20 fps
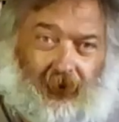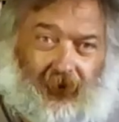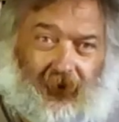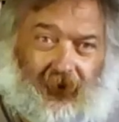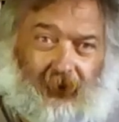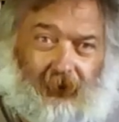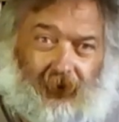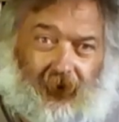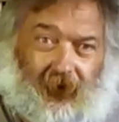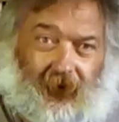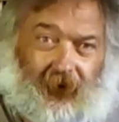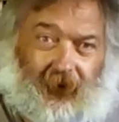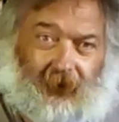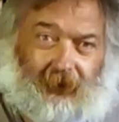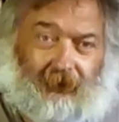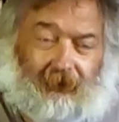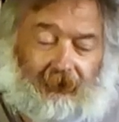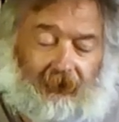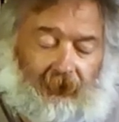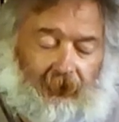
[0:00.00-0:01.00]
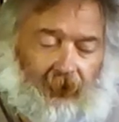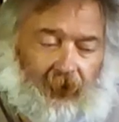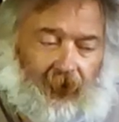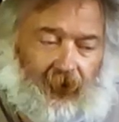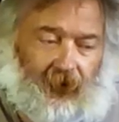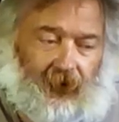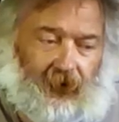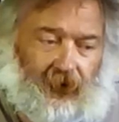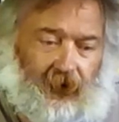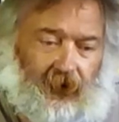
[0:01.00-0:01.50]
D&B,
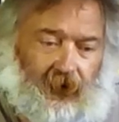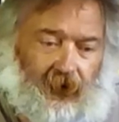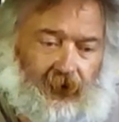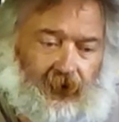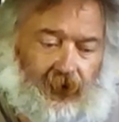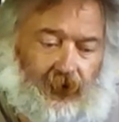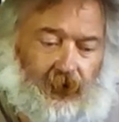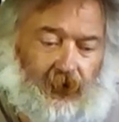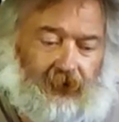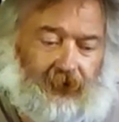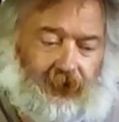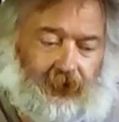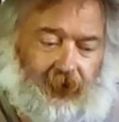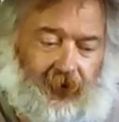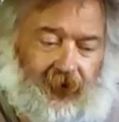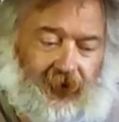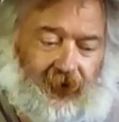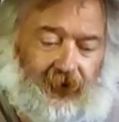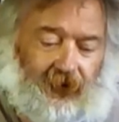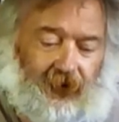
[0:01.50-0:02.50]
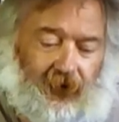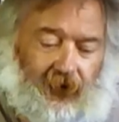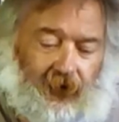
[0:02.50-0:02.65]
who offered me